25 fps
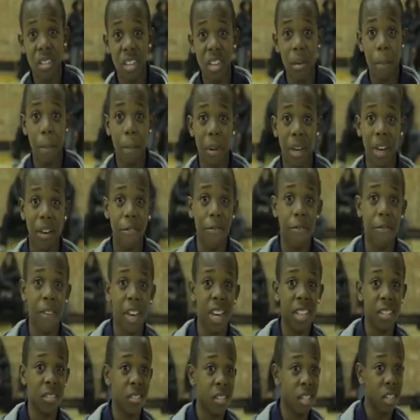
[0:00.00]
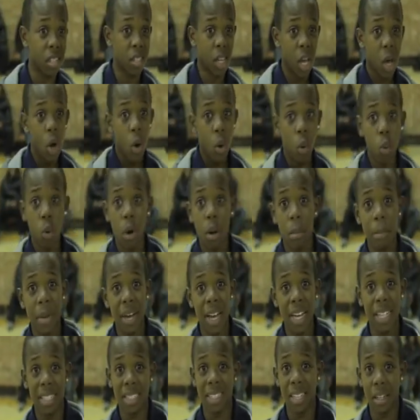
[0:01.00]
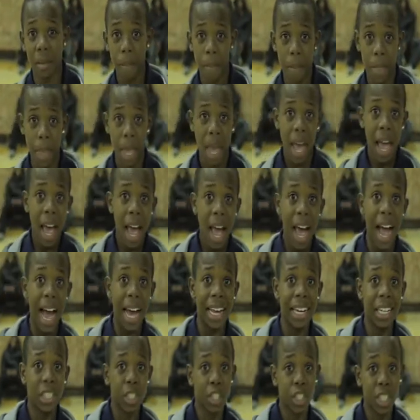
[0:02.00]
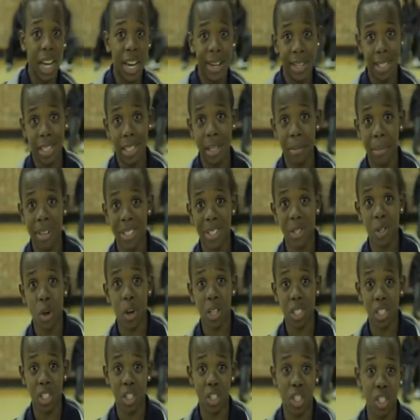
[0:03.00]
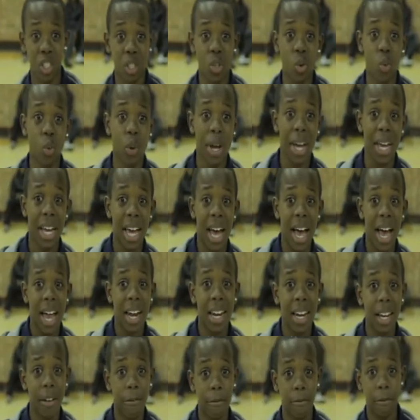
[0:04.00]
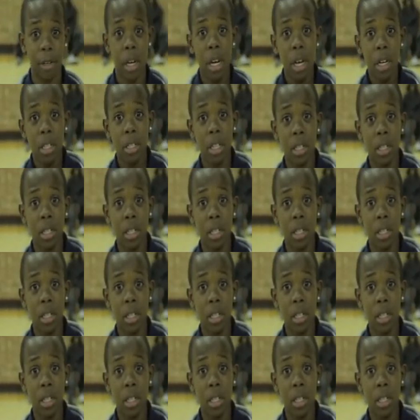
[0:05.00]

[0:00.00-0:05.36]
Seeing pink faces, all amazing. Hiding shanks in my socks, just the way I live.